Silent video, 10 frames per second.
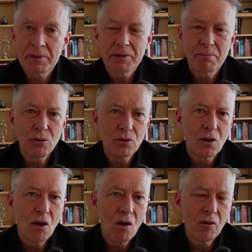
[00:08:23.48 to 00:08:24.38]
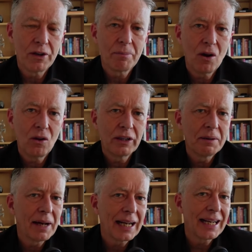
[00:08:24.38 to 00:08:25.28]
book on Napoleon,
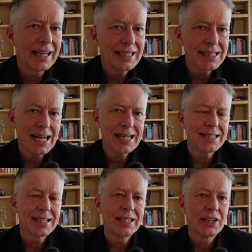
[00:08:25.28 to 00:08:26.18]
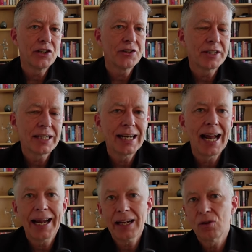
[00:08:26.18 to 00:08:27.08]
but it takes an interesting
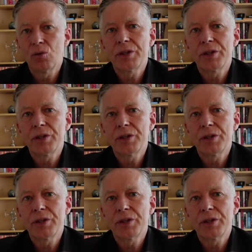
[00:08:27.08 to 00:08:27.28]
angle,